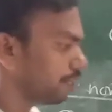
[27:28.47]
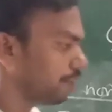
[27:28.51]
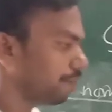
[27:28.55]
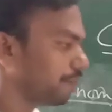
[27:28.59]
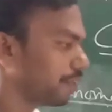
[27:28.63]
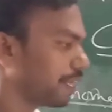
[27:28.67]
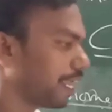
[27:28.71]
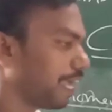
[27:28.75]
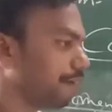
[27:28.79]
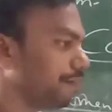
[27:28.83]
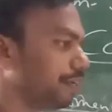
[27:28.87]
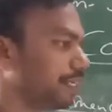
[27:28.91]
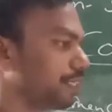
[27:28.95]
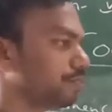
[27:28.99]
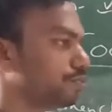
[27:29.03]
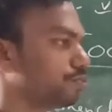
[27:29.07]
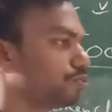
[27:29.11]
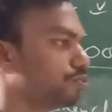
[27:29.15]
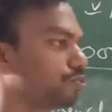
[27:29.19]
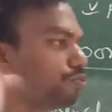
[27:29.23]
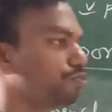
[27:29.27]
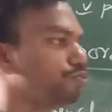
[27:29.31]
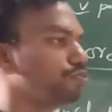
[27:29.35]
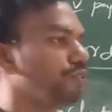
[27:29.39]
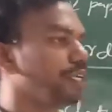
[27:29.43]
if you are having
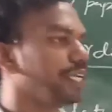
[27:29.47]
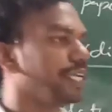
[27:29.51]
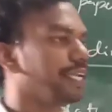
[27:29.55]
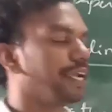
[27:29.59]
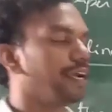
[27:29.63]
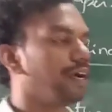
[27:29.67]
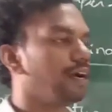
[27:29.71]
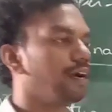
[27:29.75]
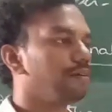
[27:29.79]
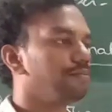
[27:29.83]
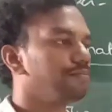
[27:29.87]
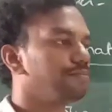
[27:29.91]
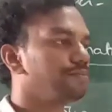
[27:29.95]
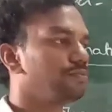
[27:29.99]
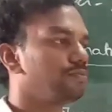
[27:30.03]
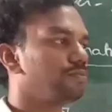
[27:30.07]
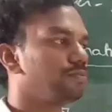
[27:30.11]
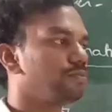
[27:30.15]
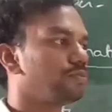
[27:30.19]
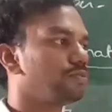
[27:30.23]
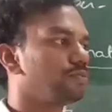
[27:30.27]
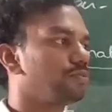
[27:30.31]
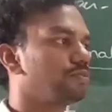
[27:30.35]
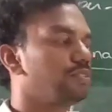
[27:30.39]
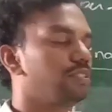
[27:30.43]

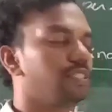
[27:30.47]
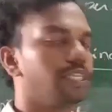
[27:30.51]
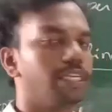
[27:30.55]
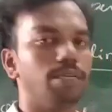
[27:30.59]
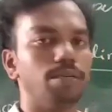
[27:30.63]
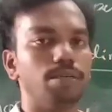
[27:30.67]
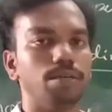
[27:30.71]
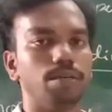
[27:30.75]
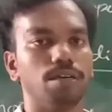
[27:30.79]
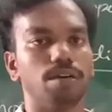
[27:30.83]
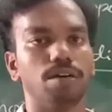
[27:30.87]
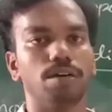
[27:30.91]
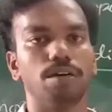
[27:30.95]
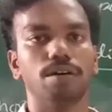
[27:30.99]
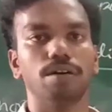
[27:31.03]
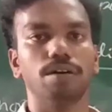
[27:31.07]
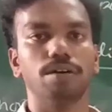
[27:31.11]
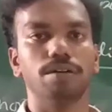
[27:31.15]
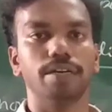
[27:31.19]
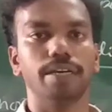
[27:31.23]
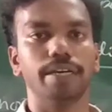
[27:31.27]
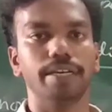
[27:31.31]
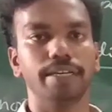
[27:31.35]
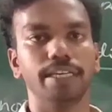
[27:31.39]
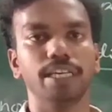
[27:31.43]
3
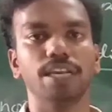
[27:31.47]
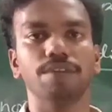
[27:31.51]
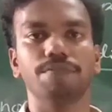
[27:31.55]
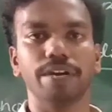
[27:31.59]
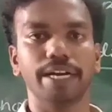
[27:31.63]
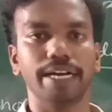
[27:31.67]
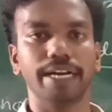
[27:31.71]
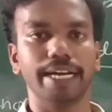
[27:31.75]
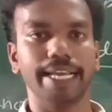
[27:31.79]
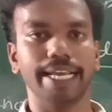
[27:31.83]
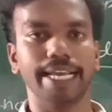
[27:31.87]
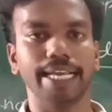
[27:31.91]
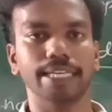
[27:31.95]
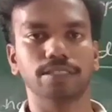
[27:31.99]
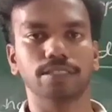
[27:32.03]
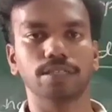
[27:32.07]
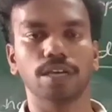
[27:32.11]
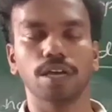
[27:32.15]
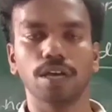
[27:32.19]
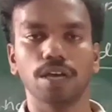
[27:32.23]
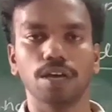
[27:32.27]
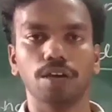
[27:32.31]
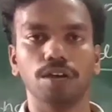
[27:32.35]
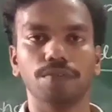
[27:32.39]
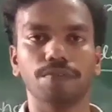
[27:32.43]
different ligands,
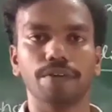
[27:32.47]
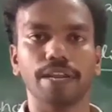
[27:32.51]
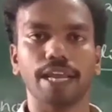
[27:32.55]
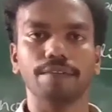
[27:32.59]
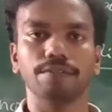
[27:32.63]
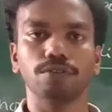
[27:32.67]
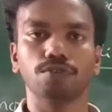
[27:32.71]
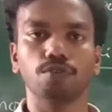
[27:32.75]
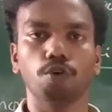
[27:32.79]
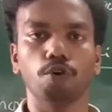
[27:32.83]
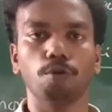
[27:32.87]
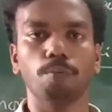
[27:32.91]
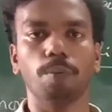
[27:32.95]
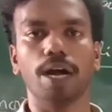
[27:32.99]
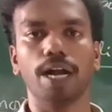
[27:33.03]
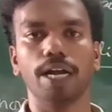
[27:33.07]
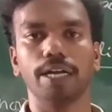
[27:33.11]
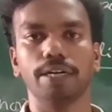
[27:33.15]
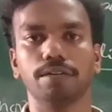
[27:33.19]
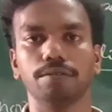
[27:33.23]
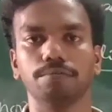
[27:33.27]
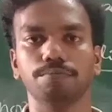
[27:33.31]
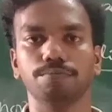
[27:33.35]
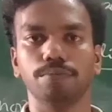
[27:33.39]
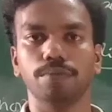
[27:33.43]
if you are having
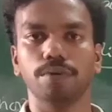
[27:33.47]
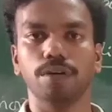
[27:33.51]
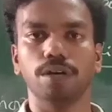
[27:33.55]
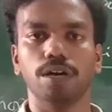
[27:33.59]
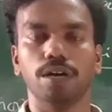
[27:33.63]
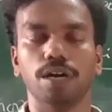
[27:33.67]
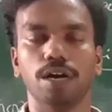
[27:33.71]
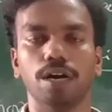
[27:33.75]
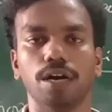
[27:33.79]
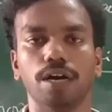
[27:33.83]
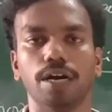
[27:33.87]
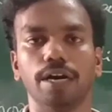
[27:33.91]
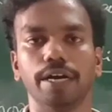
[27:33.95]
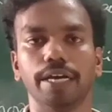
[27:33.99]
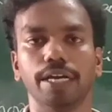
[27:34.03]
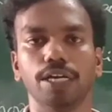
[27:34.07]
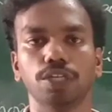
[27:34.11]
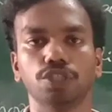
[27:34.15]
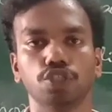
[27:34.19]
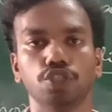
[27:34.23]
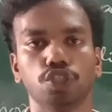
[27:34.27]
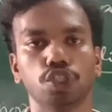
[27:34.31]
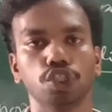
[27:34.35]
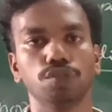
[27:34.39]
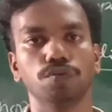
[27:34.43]
cobalt,
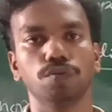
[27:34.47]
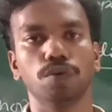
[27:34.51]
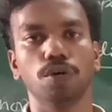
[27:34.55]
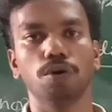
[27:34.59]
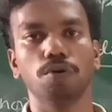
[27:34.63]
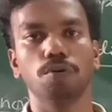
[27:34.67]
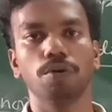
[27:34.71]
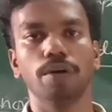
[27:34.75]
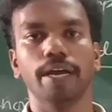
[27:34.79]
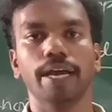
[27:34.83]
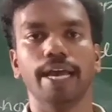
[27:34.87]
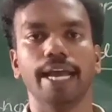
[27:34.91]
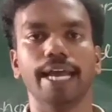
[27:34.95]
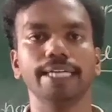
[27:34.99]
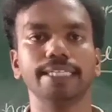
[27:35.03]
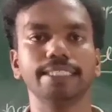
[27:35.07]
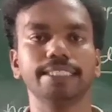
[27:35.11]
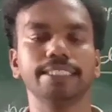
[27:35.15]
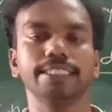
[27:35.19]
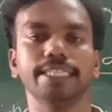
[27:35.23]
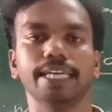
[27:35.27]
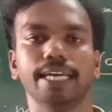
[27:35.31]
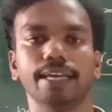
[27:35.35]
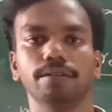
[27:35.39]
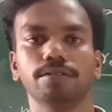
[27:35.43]
H2O and
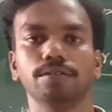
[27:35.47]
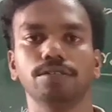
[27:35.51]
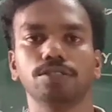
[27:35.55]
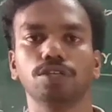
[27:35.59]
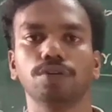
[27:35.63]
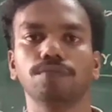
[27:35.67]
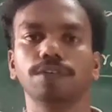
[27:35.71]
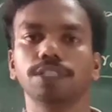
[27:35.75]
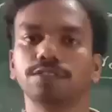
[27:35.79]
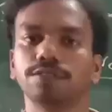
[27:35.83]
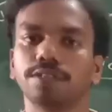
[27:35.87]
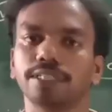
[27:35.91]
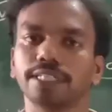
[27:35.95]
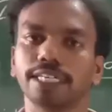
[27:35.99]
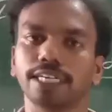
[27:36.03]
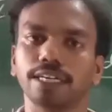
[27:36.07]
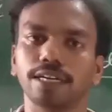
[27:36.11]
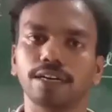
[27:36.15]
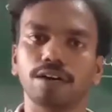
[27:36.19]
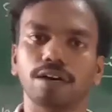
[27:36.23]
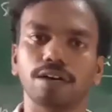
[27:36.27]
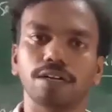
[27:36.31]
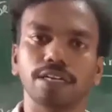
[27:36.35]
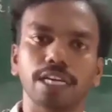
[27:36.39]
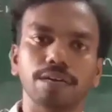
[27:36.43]
Cl. So, which one
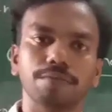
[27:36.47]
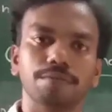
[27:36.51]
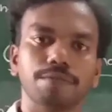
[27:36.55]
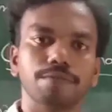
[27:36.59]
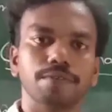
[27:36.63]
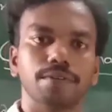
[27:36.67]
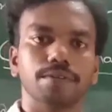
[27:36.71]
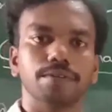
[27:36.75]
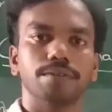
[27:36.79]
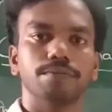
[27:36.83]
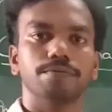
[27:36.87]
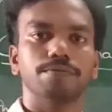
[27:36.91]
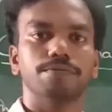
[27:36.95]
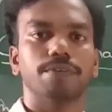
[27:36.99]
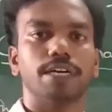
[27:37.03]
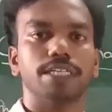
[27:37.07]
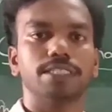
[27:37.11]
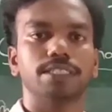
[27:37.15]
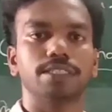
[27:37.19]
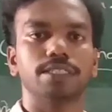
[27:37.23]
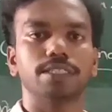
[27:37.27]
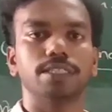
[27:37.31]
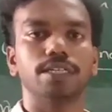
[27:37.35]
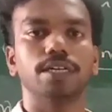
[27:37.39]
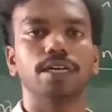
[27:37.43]
name
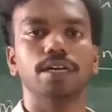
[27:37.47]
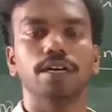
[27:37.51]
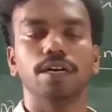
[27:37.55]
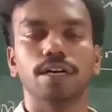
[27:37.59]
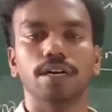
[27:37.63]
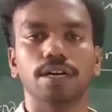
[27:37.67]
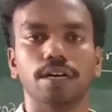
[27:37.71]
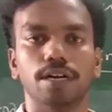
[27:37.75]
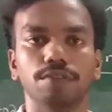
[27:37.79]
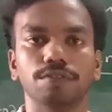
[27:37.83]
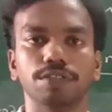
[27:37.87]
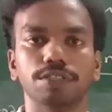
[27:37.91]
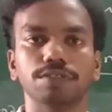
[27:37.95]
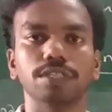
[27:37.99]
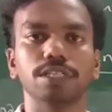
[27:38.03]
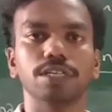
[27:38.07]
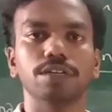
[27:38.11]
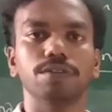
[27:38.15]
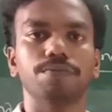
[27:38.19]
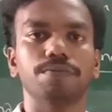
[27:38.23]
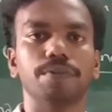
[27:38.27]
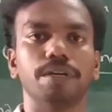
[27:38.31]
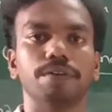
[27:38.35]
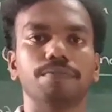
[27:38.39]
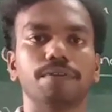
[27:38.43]
first? Which one
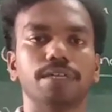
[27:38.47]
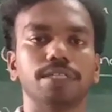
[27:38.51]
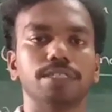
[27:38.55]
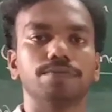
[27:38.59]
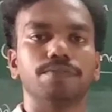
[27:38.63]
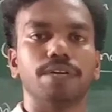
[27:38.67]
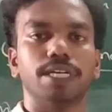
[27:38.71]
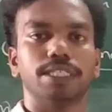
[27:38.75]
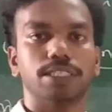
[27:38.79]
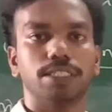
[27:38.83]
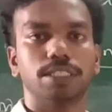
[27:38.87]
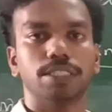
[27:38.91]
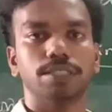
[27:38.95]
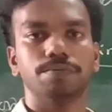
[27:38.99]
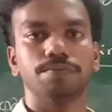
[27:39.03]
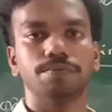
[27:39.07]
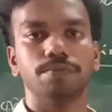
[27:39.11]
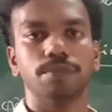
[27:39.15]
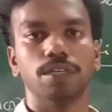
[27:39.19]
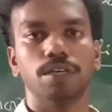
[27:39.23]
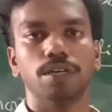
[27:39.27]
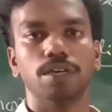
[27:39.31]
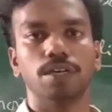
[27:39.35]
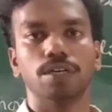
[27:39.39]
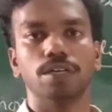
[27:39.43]
give preference first?
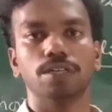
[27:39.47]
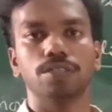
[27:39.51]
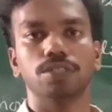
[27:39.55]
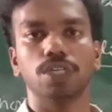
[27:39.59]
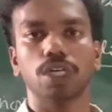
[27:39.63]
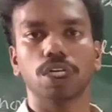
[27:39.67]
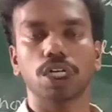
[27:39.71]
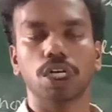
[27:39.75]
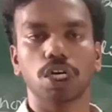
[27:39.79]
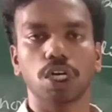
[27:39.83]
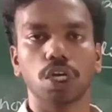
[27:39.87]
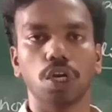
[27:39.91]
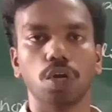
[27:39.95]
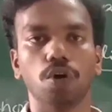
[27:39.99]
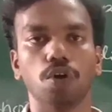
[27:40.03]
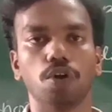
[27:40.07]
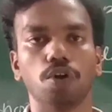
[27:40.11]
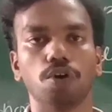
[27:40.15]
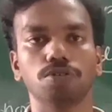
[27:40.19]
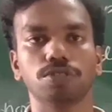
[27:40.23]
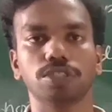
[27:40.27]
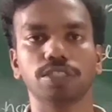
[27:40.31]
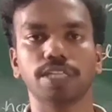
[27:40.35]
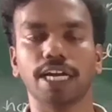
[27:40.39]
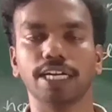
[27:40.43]
So,
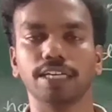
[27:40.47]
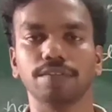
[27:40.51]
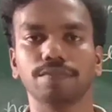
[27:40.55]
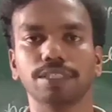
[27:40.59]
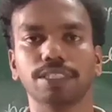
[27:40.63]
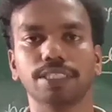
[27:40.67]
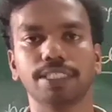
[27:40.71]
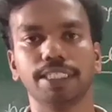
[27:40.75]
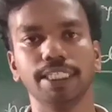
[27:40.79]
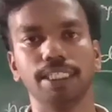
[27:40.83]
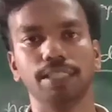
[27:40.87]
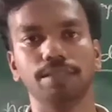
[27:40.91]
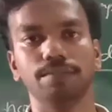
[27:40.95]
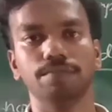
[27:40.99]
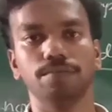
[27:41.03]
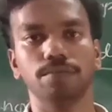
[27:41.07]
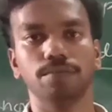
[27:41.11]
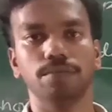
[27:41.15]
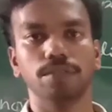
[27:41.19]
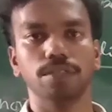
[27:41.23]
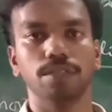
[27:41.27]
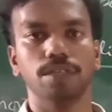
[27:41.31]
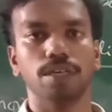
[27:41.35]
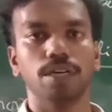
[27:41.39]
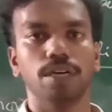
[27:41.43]
chloro starting with C,
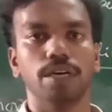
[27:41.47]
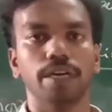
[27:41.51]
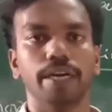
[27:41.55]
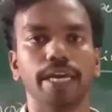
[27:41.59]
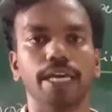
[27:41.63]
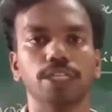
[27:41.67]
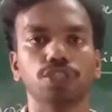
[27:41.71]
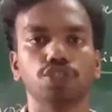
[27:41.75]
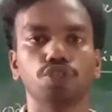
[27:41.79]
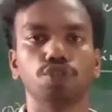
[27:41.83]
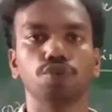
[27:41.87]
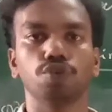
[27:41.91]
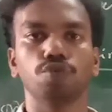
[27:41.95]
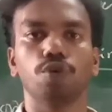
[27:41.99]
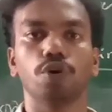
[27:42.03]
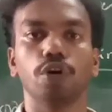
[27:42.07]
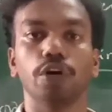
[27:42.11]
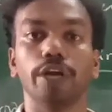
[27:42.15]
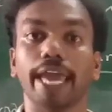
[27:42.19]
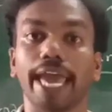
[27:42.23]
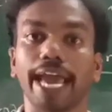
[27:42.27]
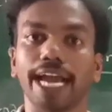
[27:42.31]
H2O